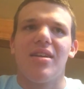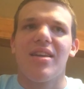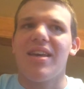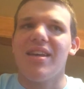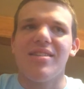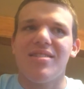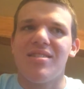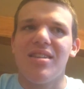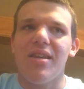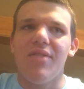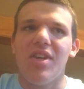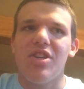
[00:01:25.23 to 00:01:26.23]
kids
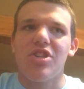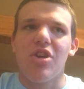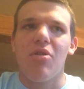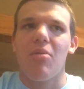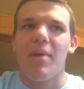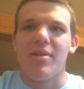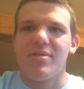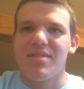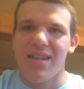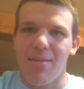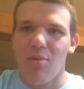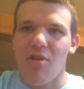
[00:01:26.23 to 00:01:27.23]
TV show about
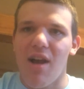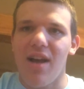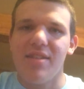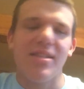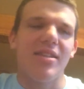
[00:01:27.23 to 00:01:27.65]
samurais,